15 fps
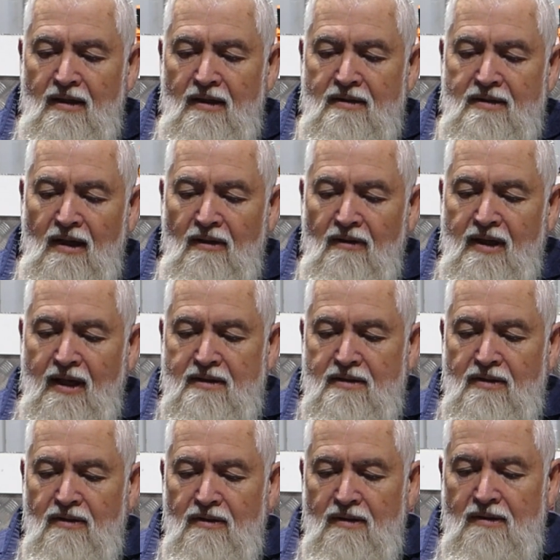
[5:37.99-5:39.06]
So look, that's
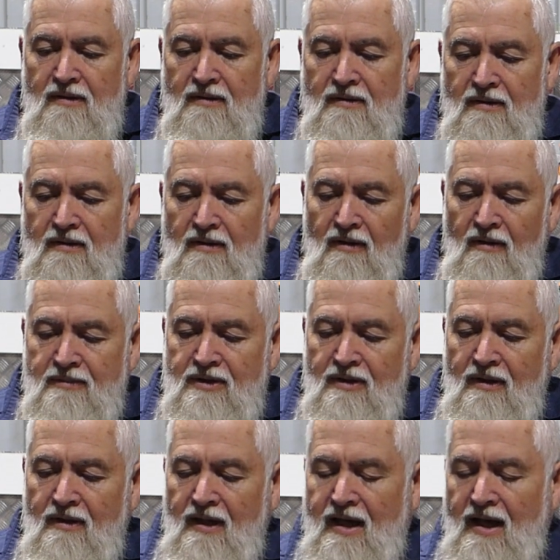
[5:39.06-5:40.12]
good. I'm certainly